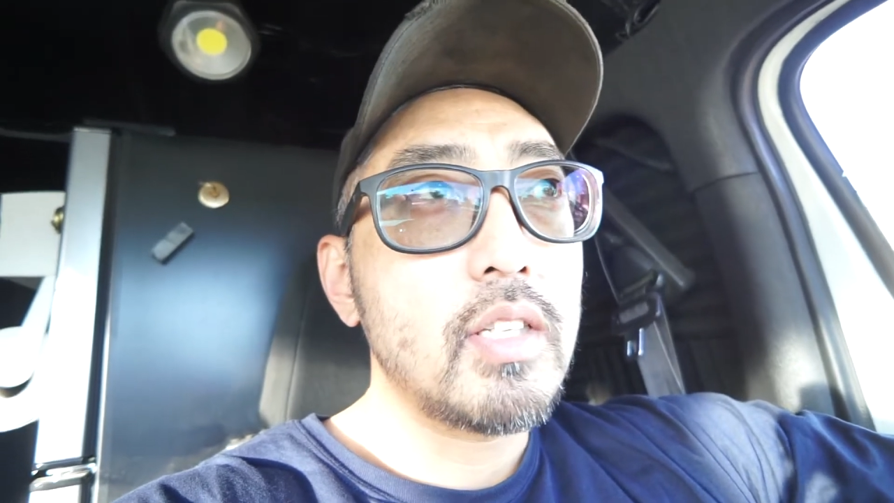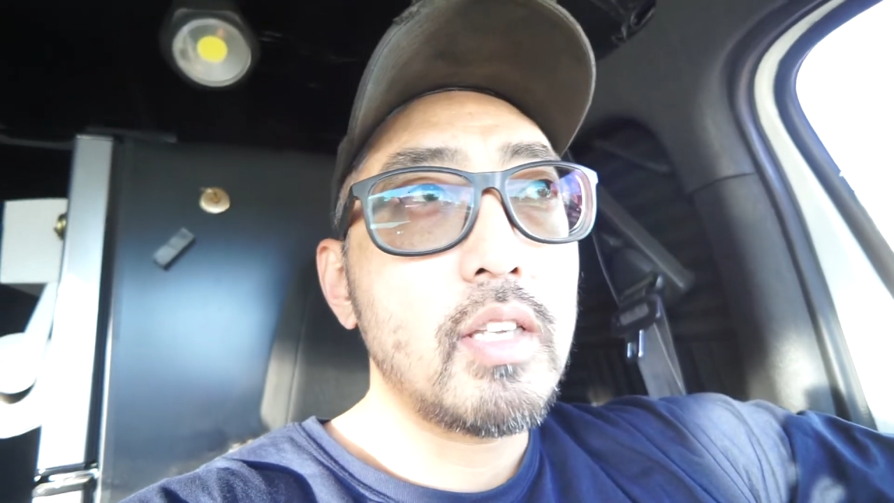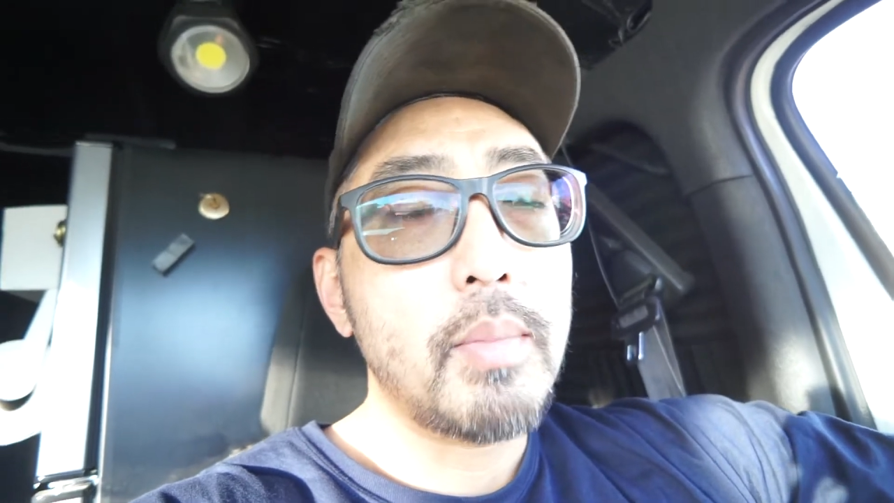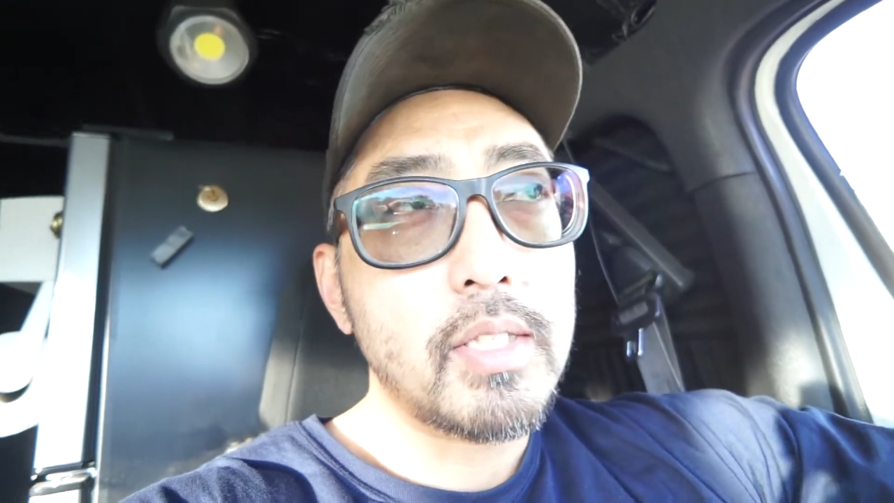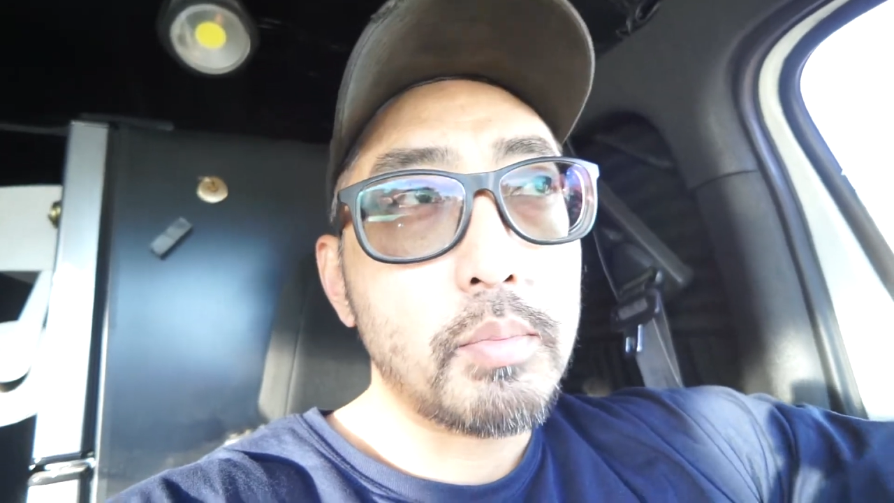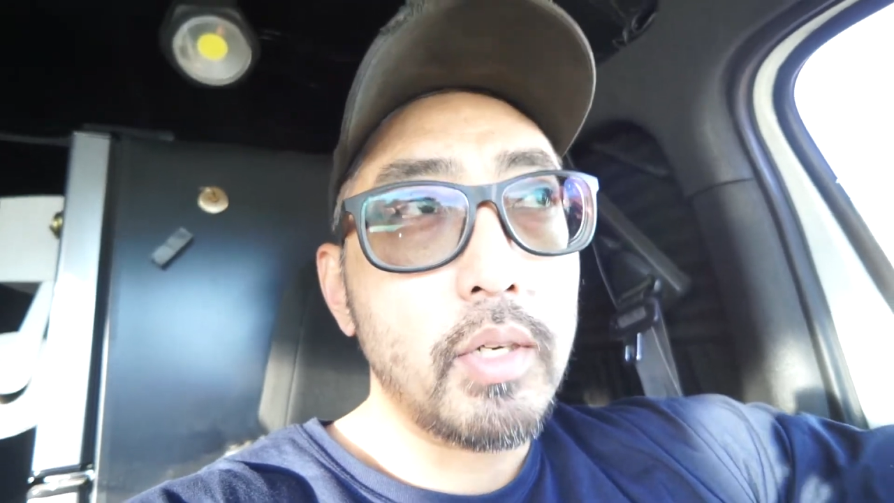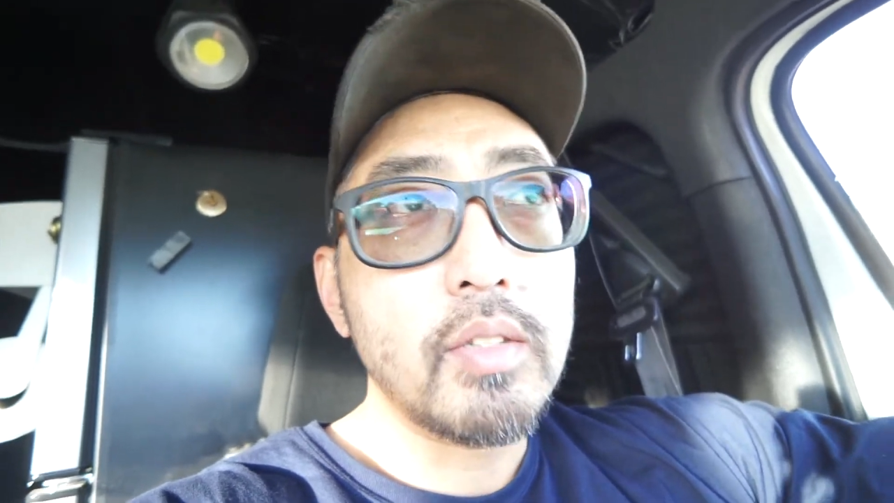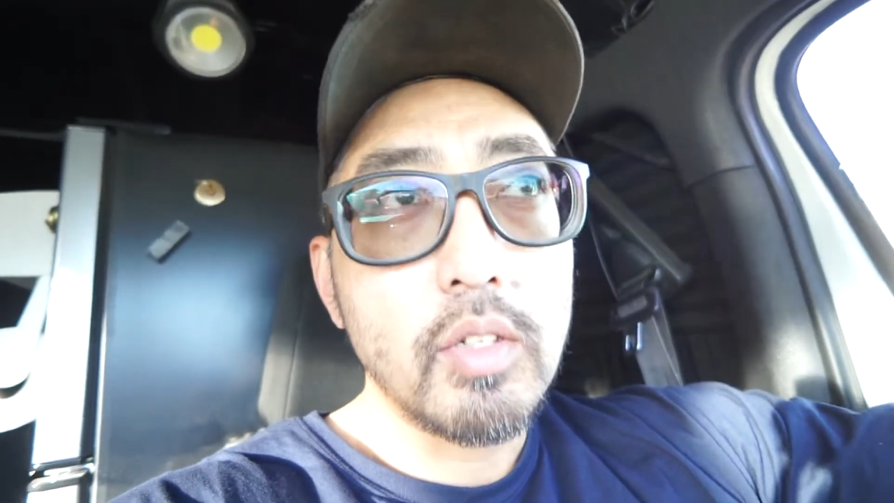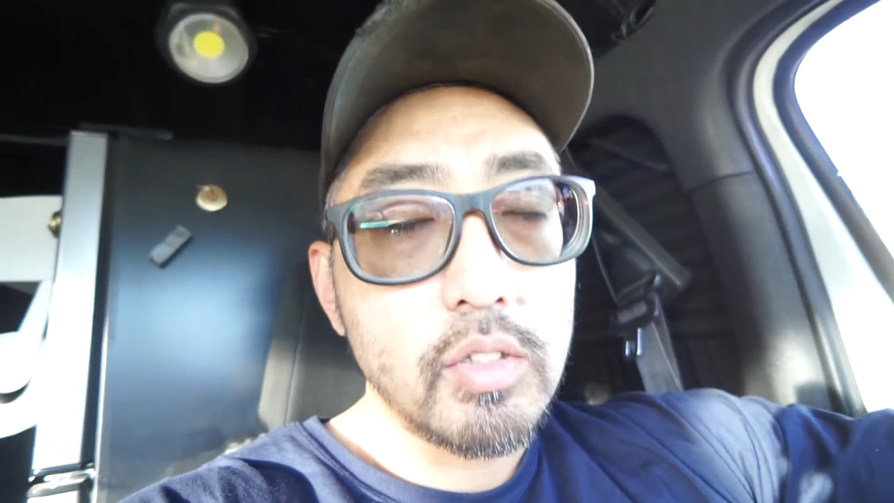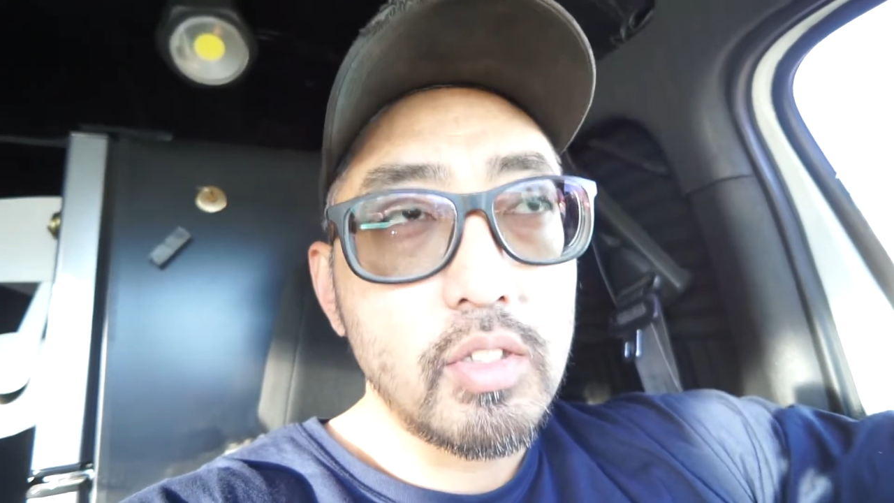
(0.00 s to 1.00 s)
I think my
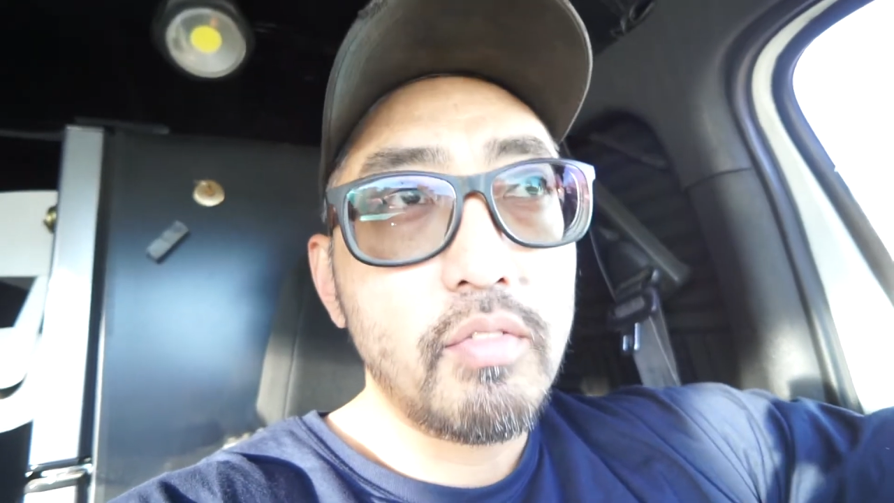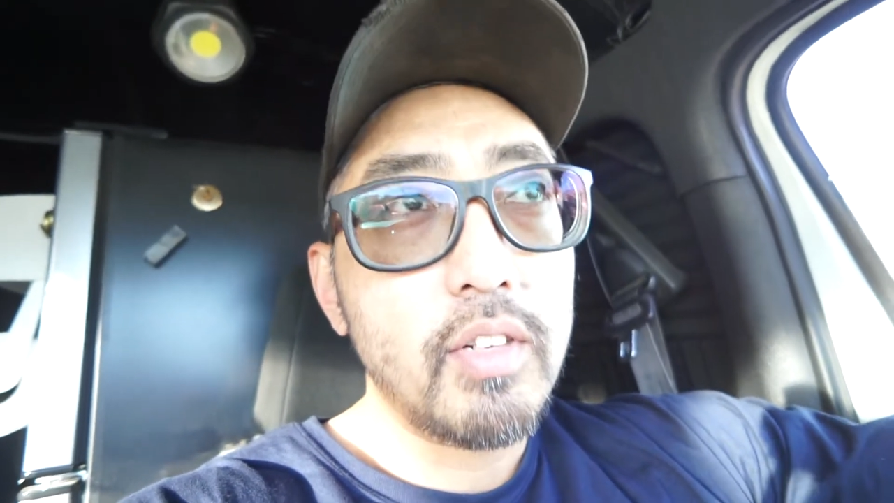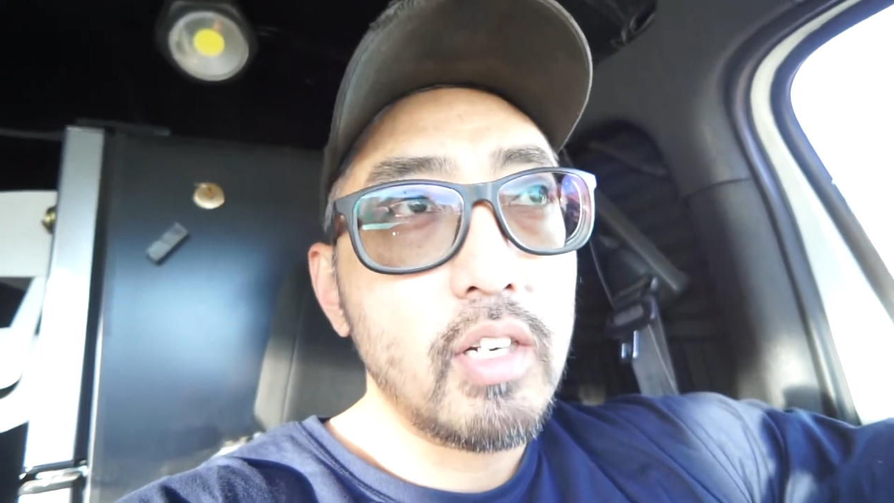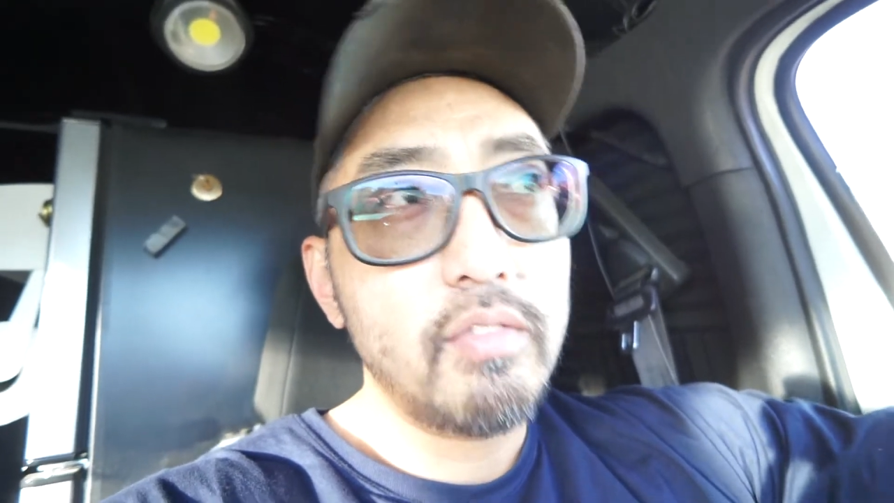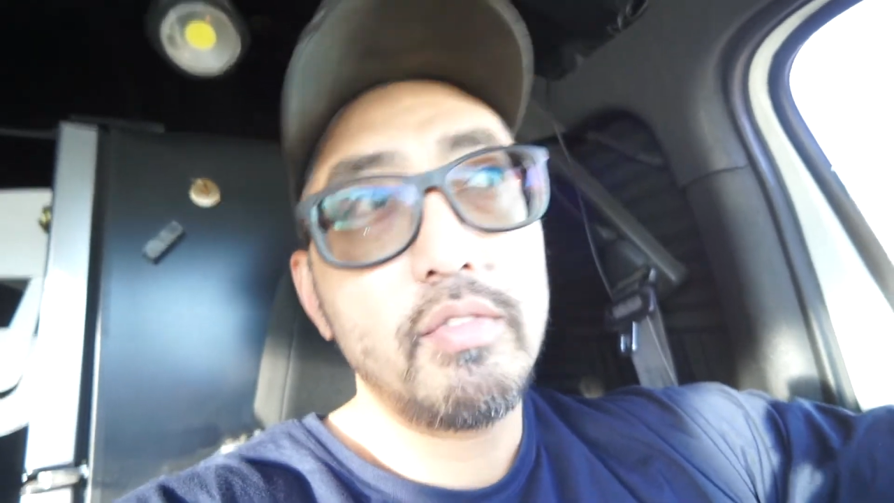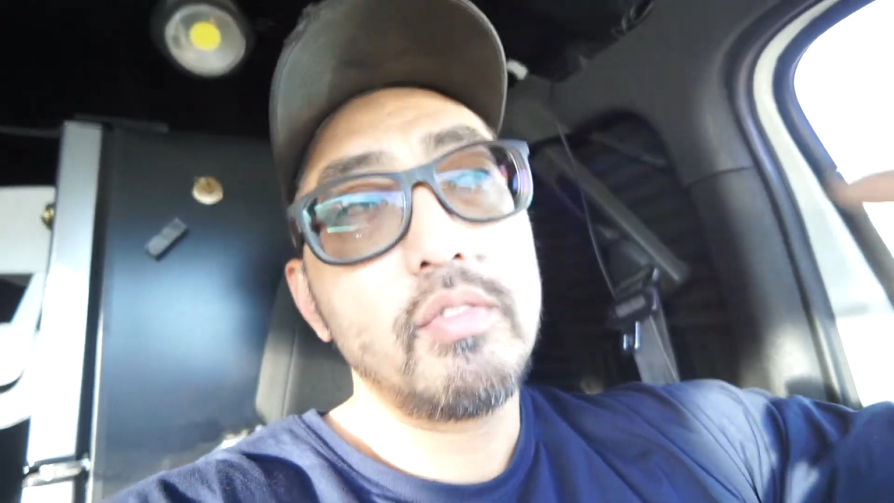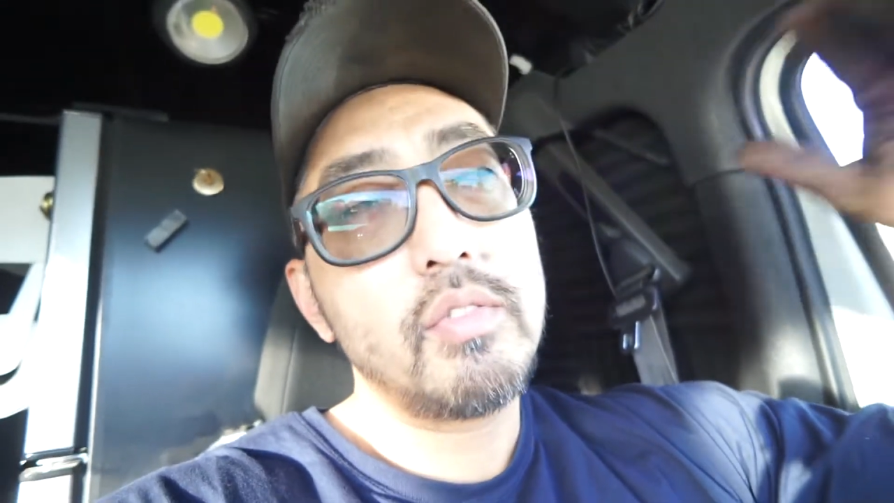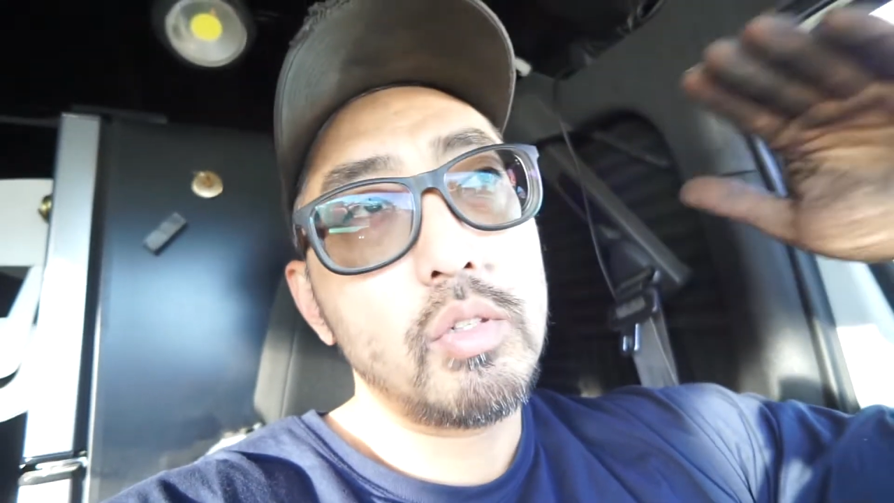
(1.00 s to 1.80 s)
springs are stiff enough